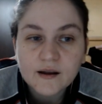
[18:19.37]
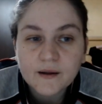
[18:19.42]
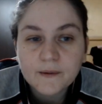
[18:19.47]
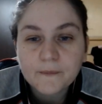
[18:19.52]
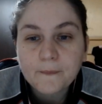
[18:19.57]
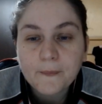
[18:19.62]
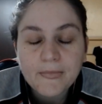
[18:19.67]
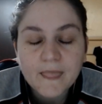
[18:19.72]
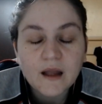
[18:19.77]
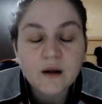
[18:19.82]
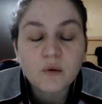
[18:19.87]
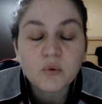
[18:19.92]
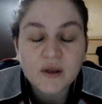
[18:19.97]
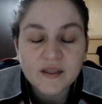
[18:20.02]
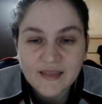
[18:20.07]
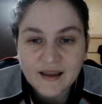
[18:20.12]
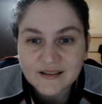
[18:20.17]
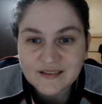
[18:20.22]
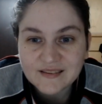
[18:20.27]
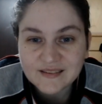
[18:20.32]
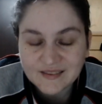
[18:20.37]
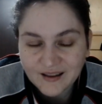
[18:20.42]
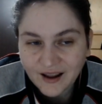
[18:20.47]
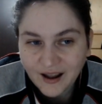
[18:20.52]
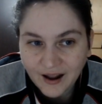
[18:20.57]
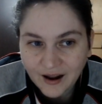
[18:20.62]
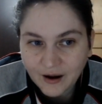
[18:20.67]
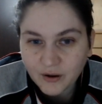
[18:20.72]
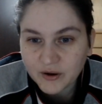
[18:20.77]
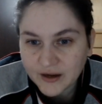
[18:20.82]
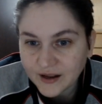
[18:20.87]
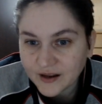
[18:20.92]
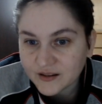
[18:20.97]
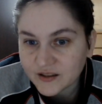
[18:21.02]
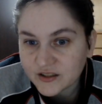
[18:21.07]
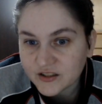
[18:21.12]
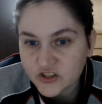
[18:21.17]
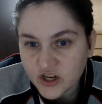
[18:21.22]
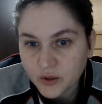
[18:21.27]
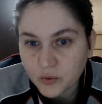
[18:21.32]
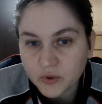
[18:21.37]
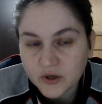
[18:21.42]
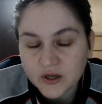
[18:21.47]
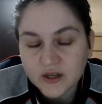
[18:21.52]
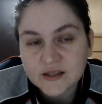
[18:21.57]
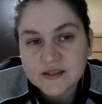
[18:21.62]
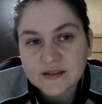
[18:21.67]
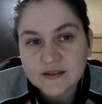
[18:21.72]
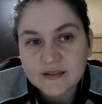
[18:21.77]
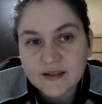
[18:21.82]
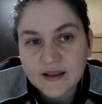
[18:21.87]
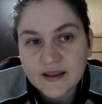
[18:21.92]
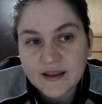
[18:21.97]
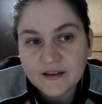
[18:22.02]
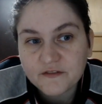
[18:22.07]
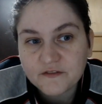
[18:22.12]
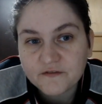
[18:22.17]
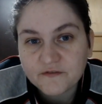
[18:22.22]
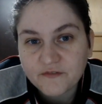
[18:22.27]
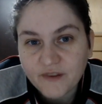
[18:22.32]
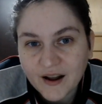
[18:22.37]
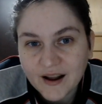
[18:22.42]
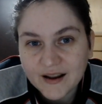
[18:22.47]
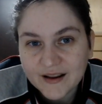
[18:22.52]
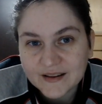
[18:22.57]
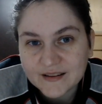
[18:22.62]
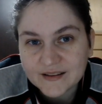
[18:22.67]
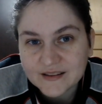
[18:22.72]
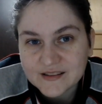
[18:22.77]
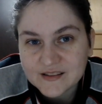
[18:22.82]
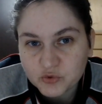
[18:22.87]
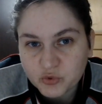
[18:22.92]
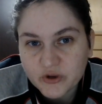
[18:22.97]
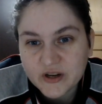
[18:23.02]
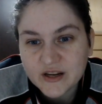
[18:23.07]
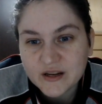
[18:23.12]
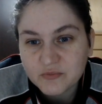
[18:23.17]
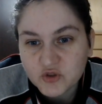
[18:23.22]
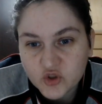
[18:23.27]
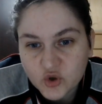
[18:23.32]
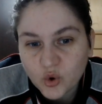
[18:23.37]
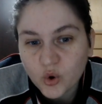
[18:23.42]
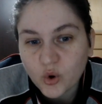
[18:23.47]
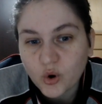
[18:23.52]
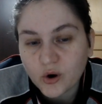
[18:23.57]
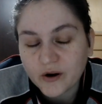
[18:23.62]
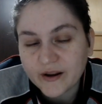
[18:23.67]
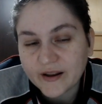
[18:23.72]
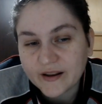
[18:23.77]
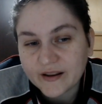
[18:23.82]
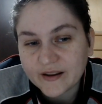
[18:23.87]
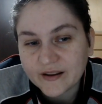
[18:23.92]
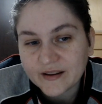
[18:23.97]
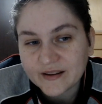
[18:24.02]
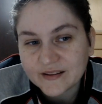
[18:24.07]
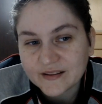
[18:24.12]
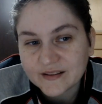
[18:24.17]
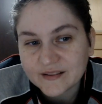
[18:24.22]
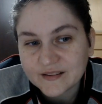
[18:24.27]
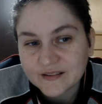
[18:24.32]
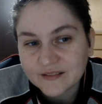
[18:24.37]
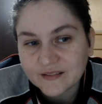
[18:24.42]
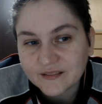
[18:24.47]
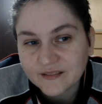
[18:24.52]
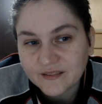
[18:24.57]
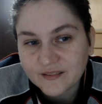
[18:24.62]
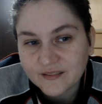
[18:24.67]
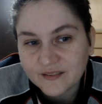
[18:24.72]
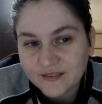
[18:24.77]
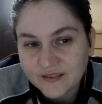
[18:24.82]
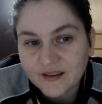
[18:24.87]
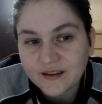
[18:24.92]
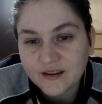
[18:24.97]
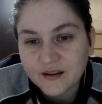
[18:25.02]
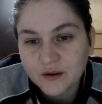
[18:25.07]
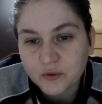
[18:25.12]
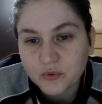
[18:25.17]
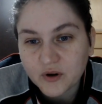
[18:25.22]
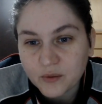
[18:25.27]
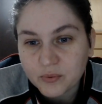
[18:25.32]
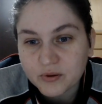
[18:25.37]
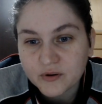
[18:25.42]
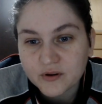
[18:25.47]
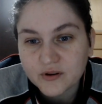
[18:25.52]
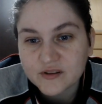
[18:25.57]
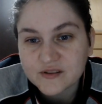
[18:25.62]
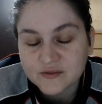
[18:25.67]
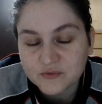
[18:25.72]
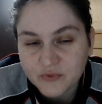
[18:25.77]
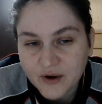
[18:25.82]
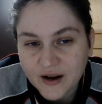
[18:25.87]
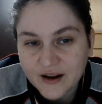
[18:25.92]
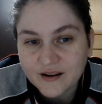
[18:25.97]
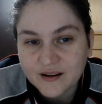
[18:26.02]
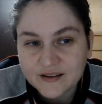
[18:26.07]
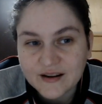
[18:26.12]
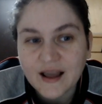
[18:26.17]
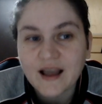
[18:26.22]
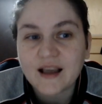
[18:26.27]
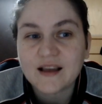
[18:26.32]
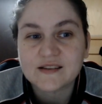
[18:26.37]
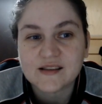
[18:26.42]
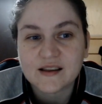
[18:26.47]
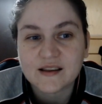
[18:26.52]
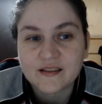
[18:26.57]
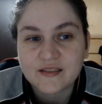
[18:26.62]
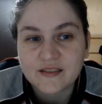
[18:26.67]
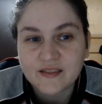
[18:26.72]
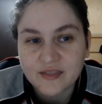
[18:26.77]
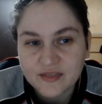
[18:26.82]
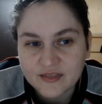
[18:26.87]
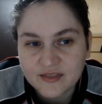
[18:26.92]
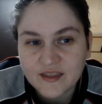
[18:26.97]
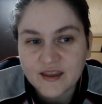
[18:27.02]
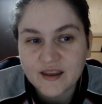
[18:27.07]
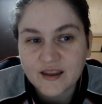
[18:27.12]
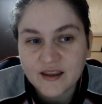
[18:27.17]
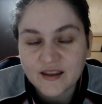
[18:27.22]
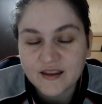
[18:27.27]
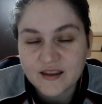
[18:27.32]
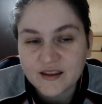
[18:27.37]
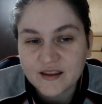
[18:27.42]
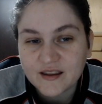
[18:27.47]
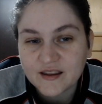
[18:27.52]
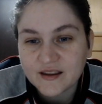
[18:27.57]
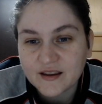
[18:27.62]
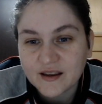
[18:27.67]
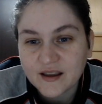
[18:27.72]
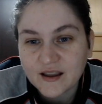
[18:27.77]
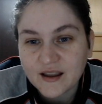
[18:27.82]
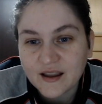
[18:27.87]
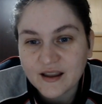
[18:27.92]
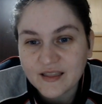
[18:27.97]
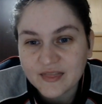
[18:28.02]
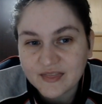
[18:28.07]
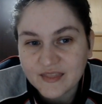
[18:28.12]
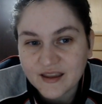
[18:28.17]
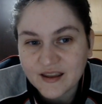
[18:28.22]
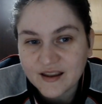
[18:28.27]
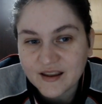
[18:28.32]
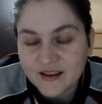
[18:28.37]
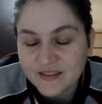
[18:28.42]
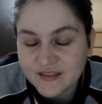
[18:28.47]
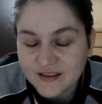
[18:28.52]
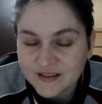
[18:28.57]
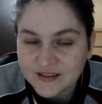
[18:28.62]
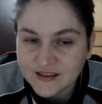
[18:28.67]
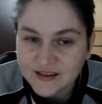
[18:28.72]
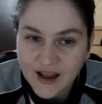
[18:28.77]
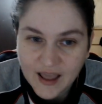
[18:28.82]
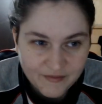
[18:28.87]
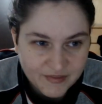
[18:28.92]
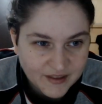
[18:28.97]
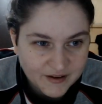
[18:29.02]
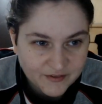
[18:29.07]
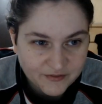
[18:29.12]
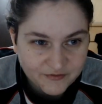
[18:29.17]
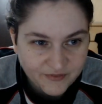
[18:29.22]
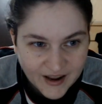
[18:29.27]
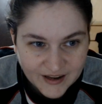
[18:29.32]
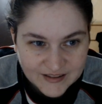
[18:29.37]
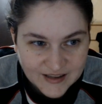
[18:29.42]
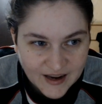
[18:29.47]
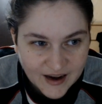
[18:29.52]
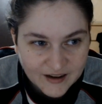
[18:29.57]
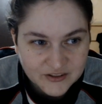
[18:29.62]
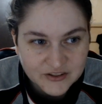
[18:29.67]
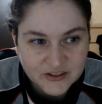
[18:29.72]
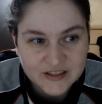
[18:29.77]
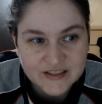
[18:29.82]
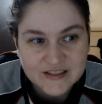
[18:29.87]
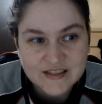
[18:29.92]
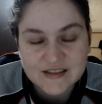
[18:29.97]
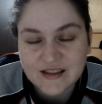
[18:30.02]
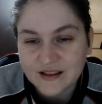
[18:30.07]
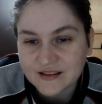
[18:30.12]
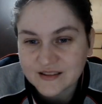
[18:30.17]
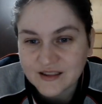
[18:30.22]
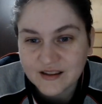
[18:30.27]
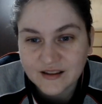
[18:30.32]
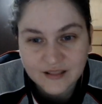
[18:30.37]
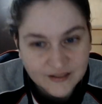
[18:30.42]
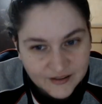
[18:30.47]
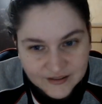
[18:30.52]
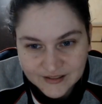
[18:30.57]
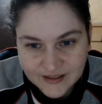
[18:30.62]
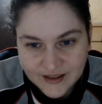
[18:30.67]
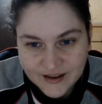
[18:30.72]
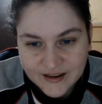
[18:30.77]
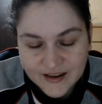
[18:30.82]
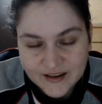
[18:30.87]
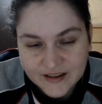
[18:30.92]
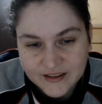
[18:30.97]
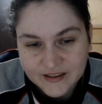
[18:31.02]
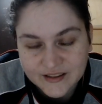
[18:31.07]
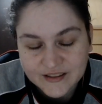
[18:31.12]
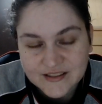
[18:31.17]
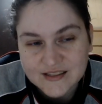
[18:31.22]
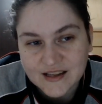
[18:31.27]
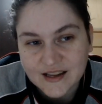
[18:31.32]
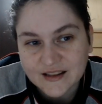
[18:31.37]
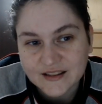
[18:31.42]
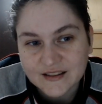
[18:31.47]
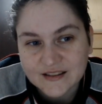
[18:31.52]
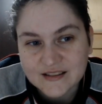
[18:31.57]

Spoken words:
Anyway, that's how an INTJ works. They find extreme joy in seeing when a person recognizing that they didn't have their fact accurate, that they look like idiots, and